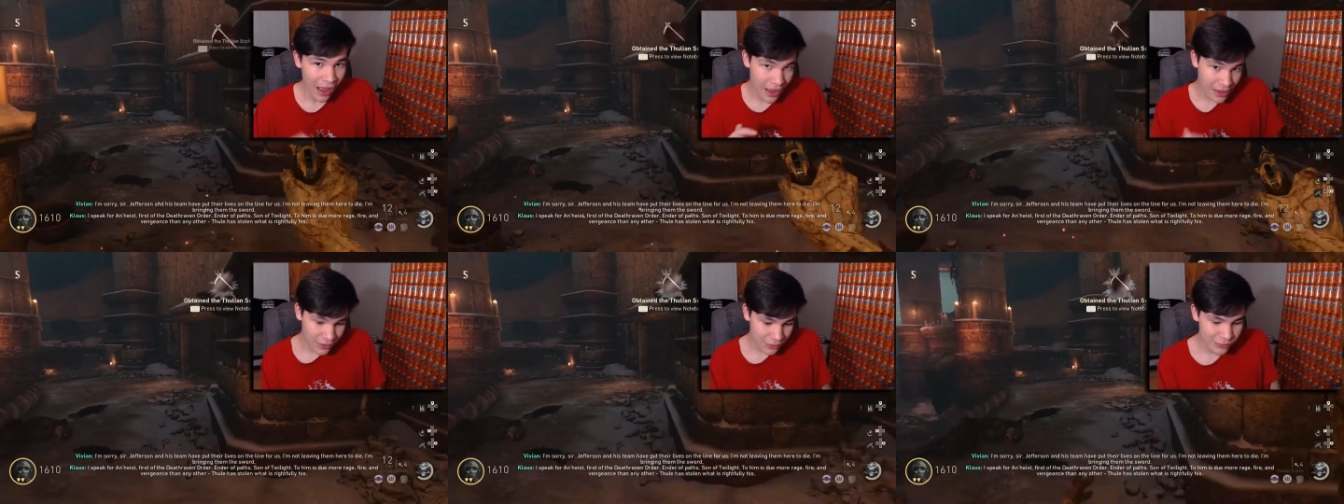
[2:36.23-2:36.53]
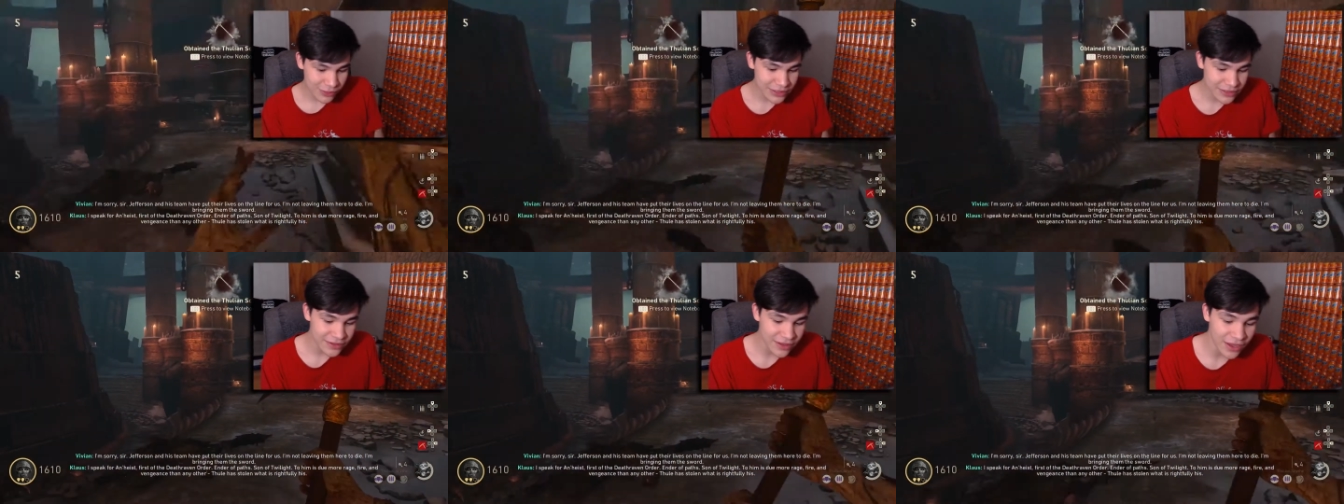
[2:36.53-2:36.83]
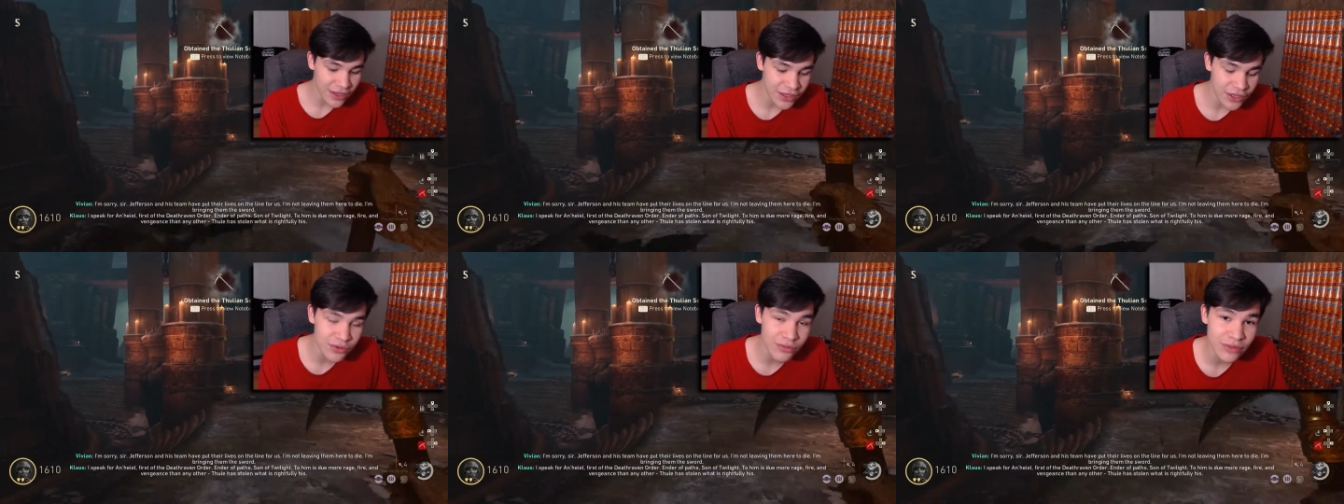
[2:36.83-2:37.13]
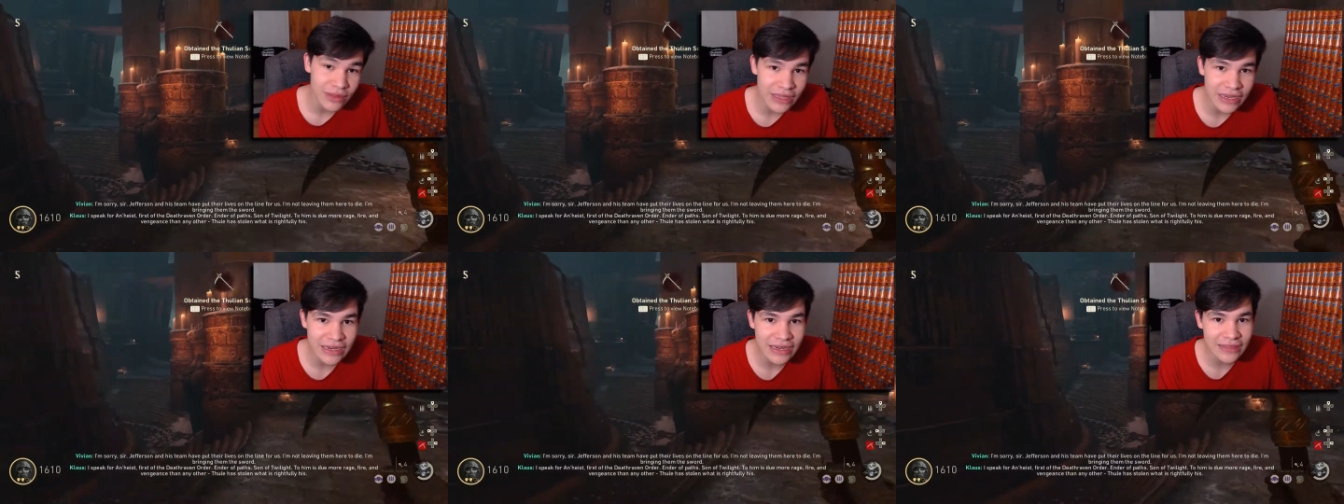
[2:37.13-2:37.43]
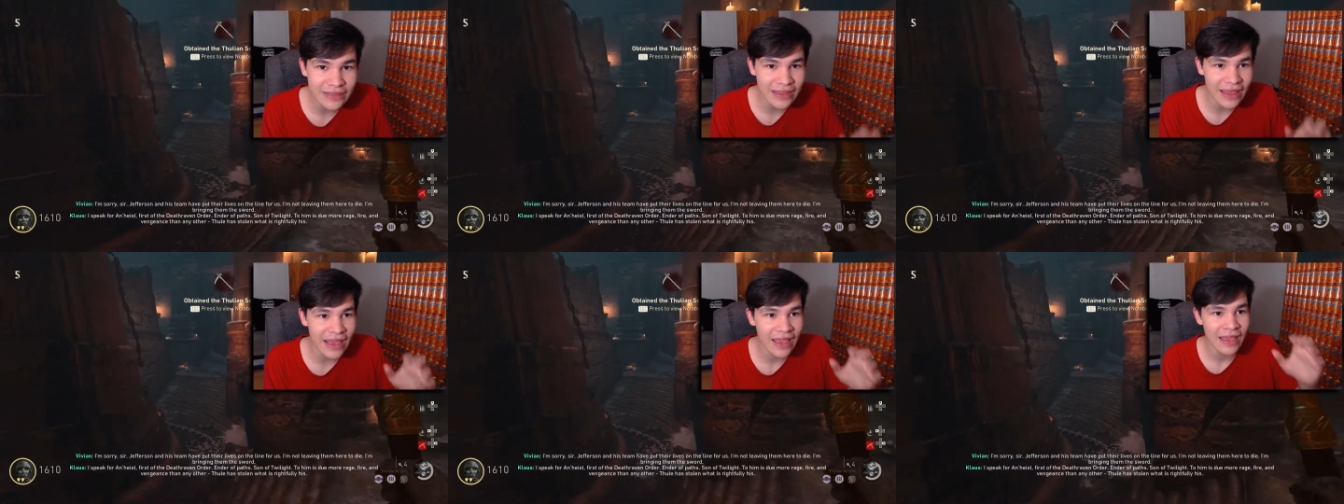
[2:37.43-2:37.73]
I always thought you
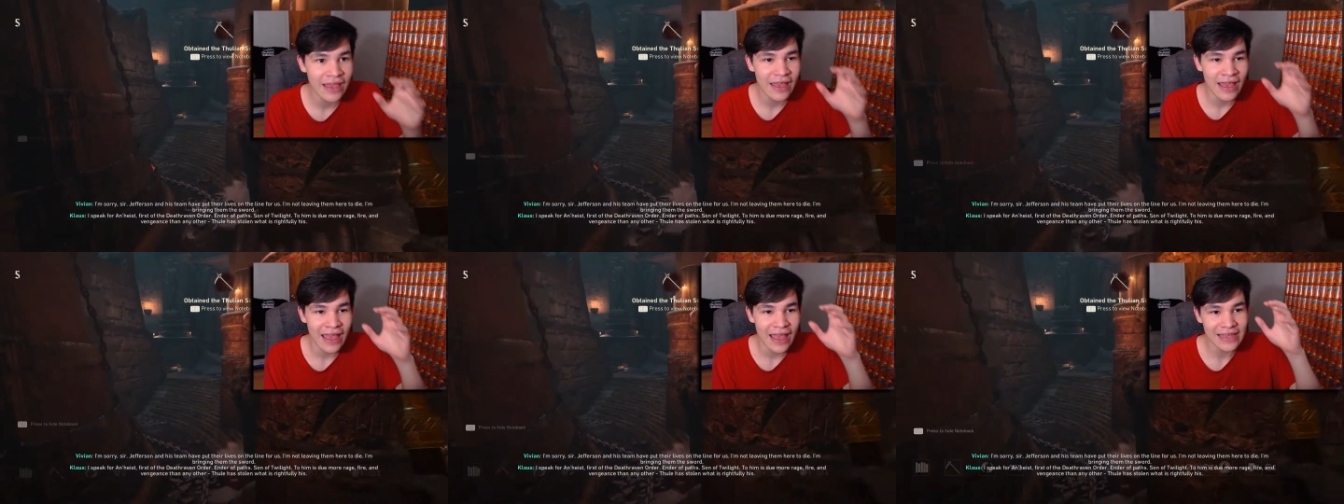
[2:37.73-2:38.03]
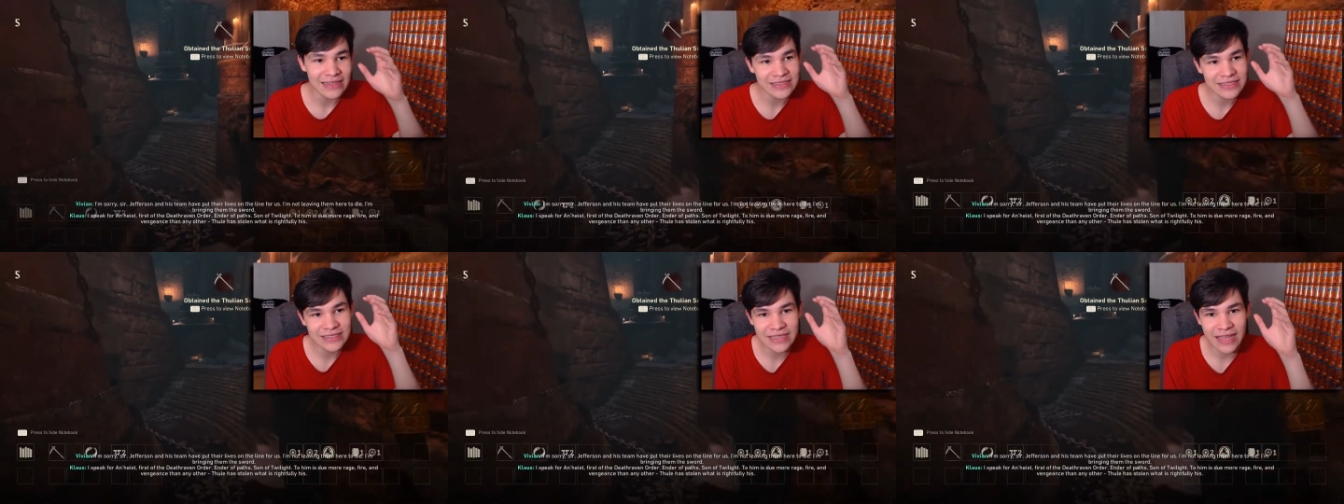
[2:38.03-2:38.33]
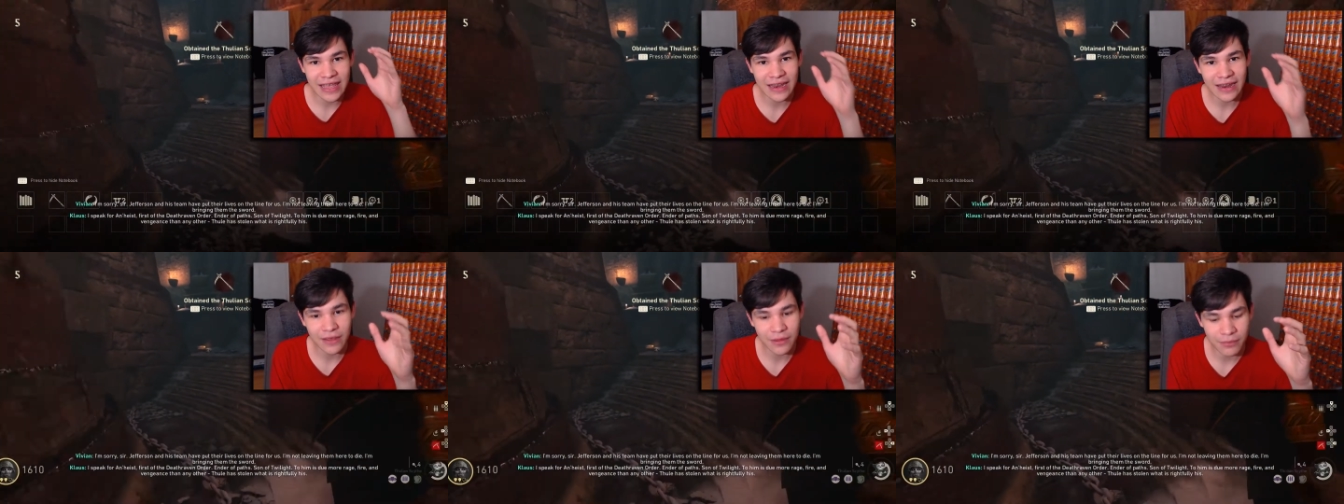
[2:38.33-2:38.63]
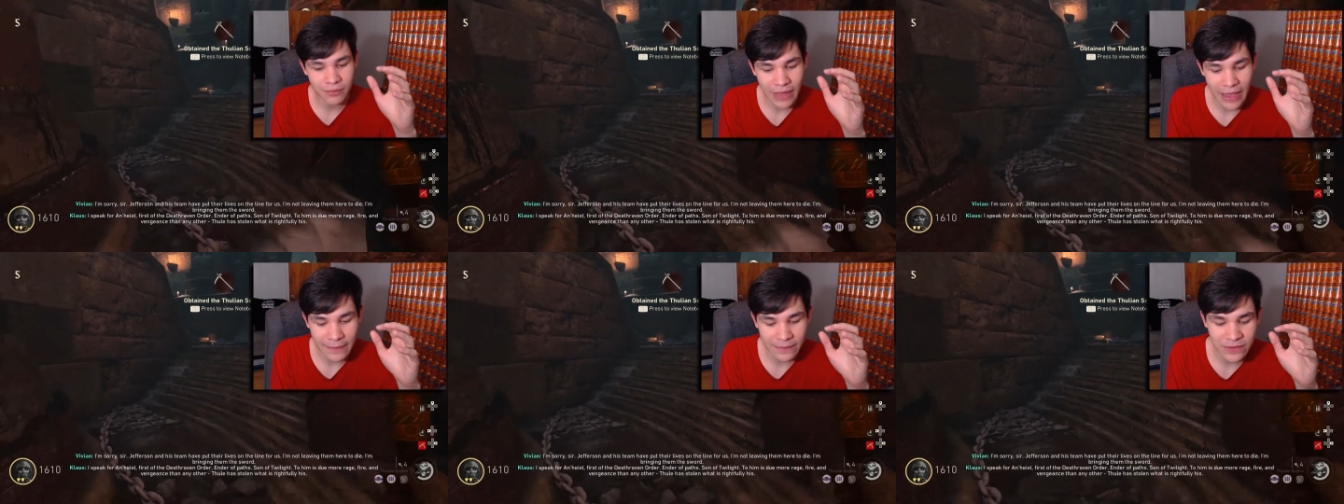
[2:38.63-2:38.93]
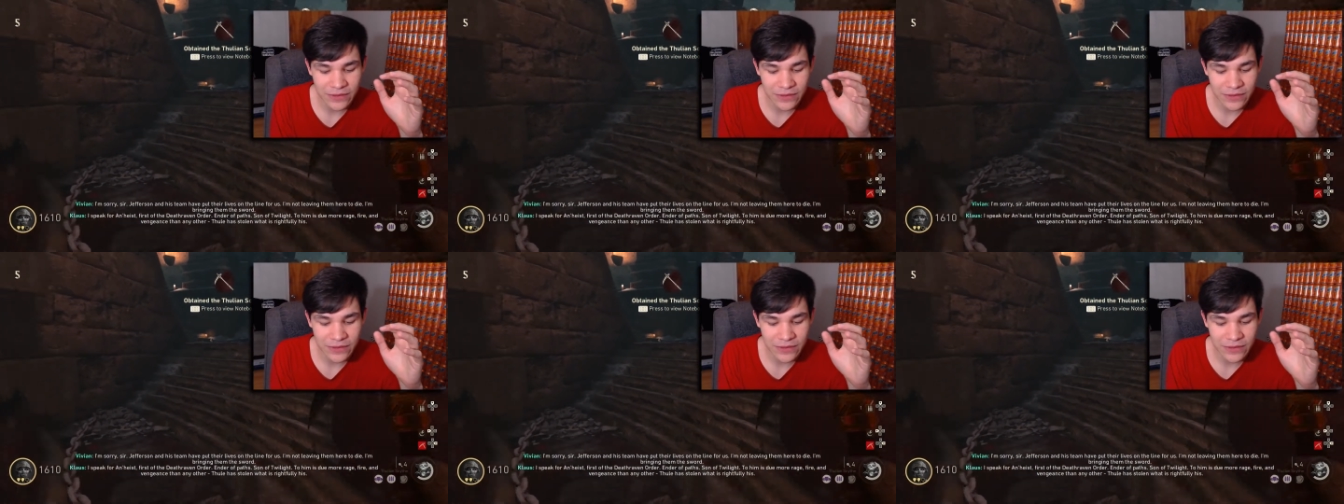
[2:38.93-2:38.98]
needed that aesthetic map